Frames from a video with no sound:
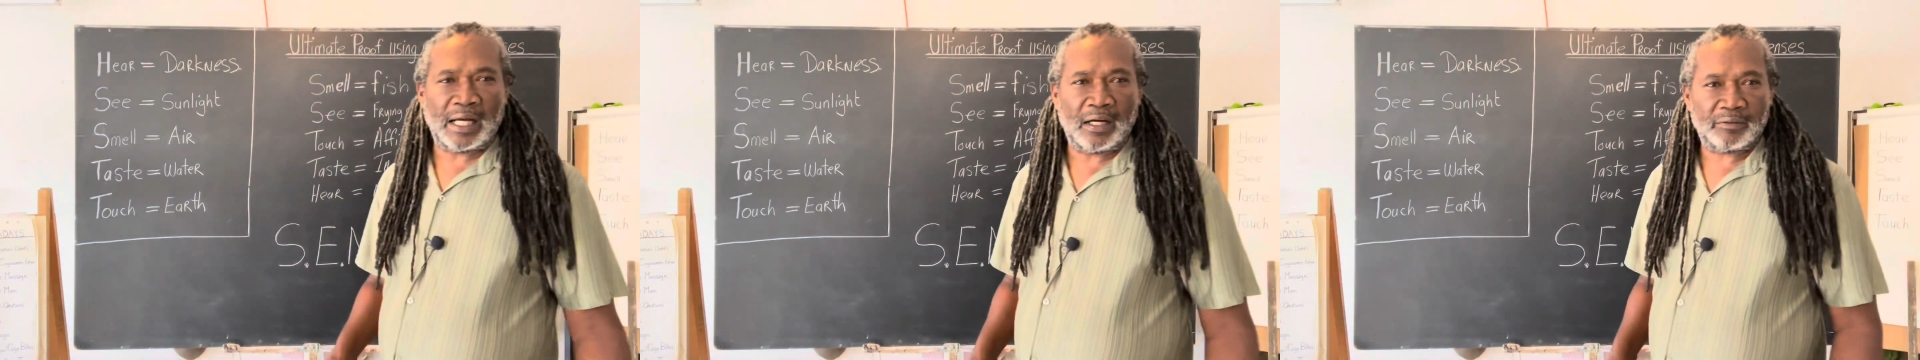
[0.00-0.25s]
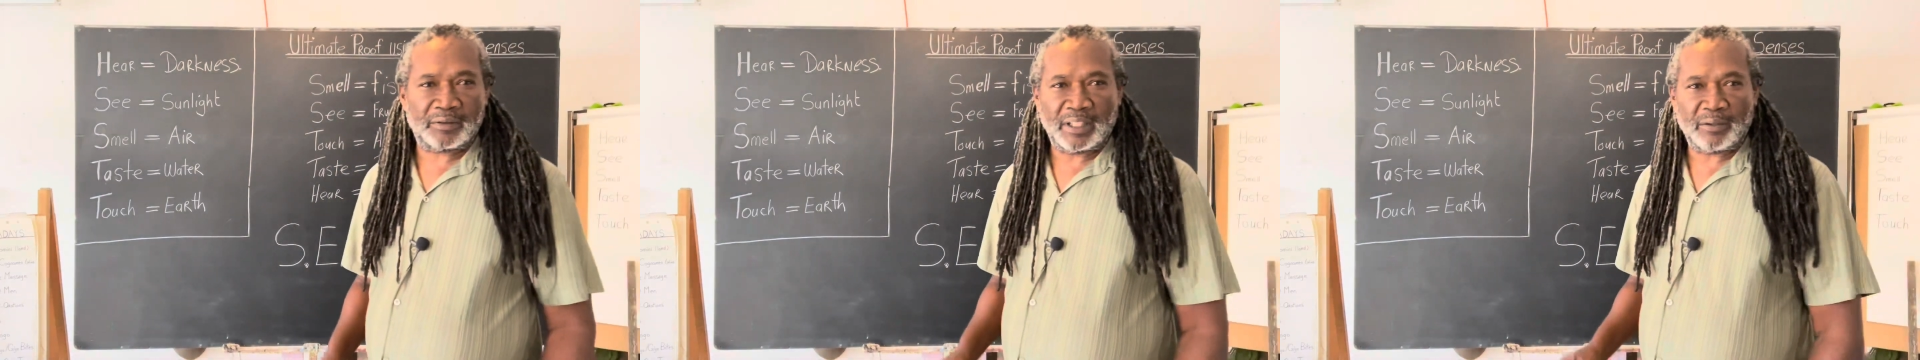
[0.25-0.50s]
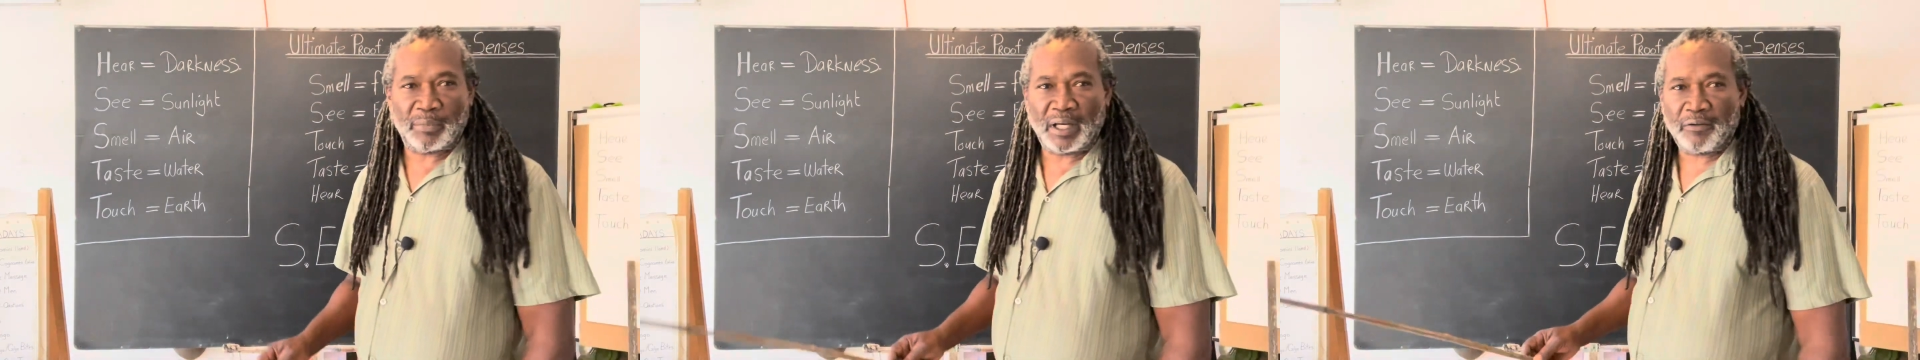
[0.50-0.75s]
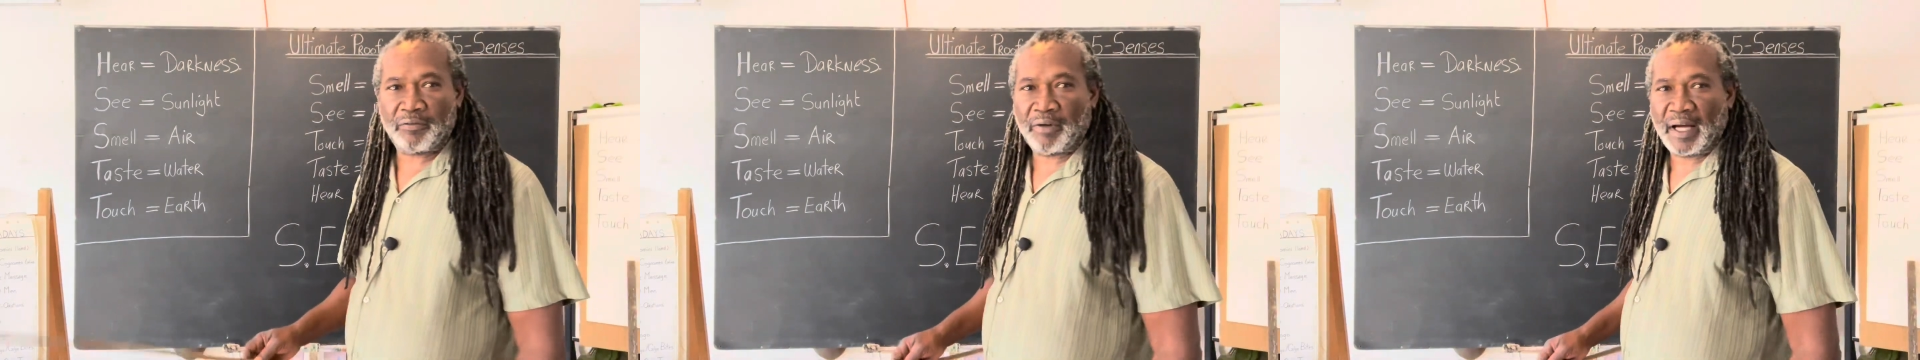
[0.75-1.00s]
out that
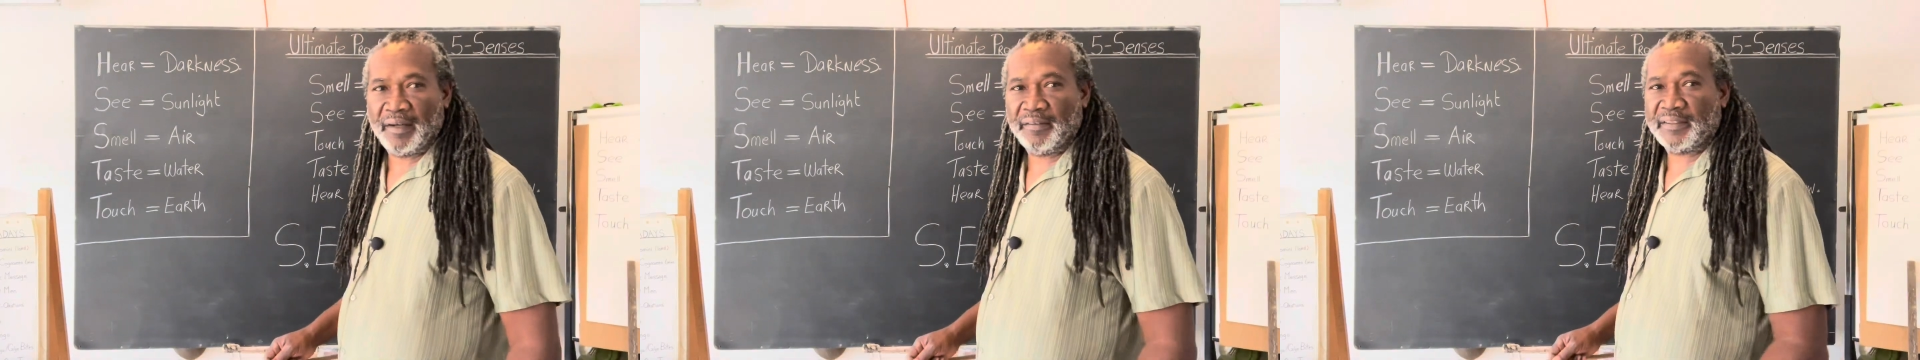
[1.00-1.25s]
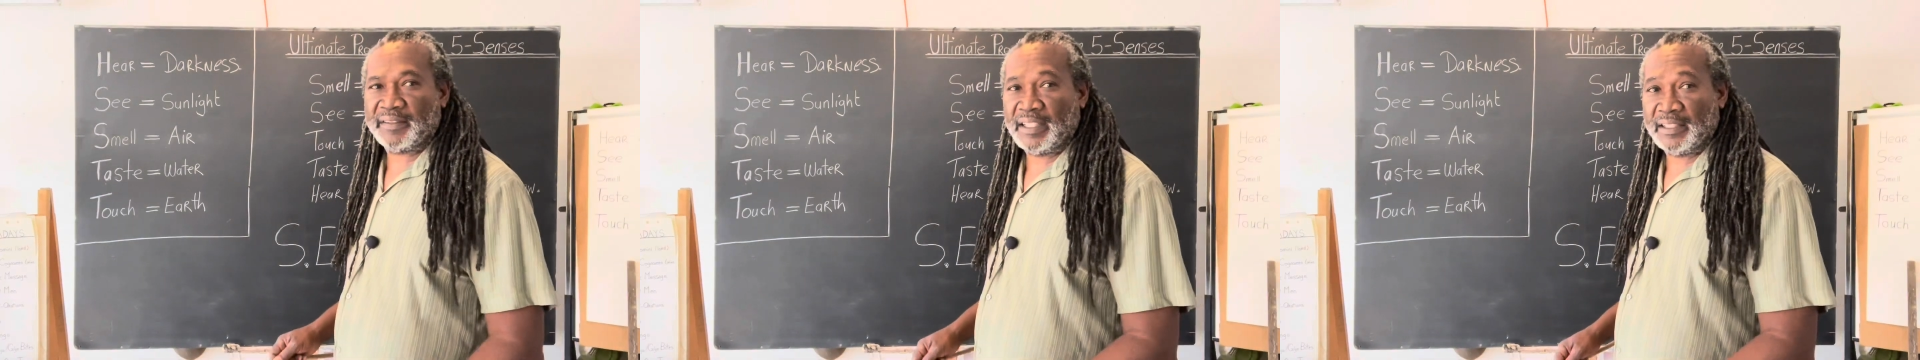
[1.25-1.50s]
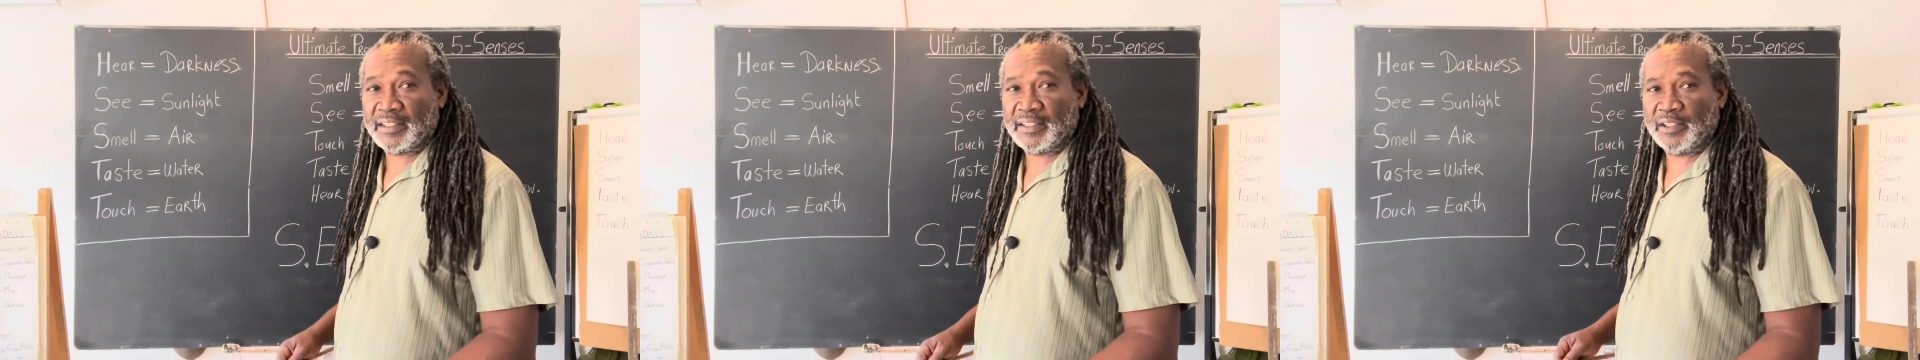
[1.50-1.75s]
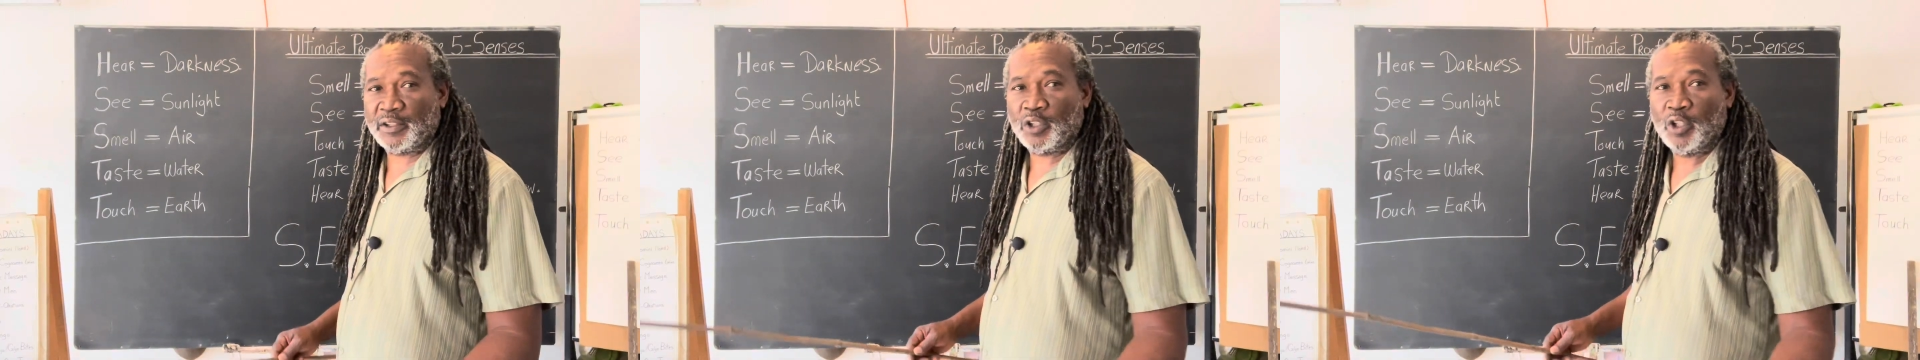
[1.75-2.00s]
my five
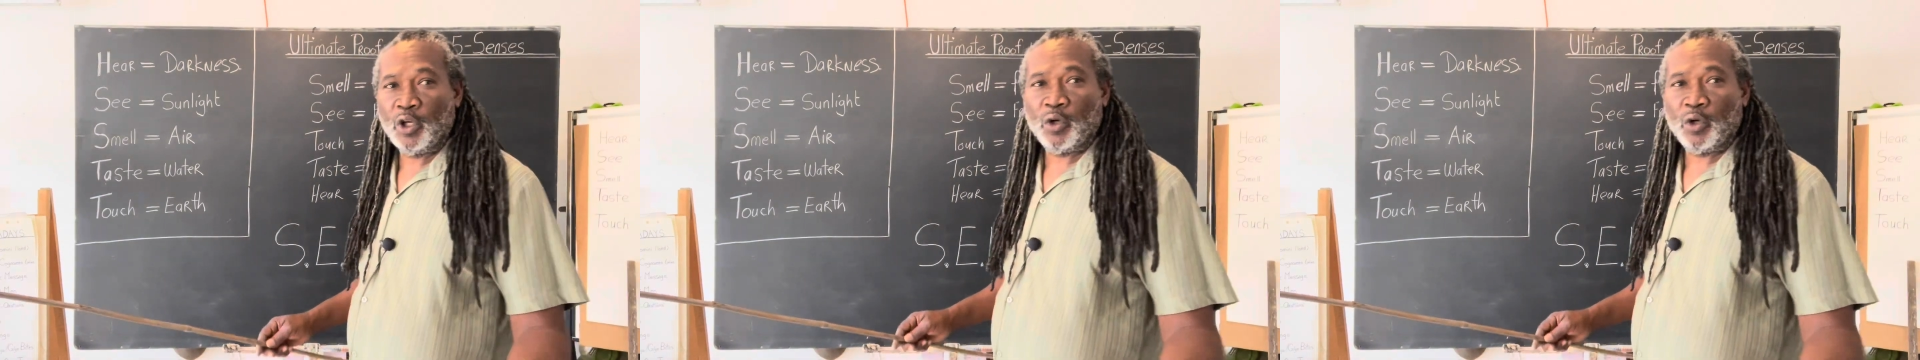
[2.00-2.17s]
senses